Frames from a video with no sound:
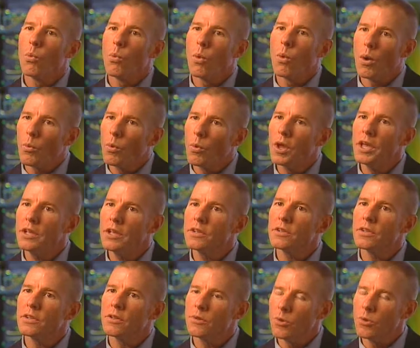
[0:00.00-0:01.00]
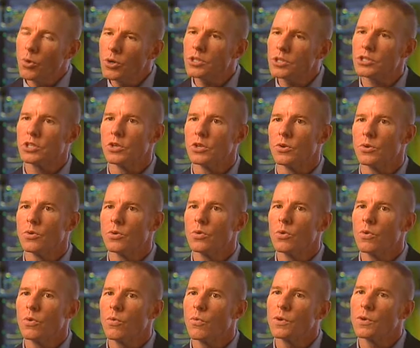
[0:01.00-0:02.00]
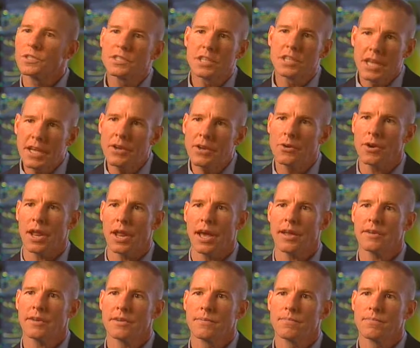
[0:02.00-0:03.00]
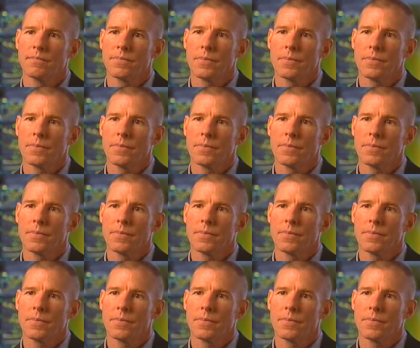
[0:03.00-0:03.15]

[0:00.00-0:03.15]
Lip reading: What we looked to was the Internet,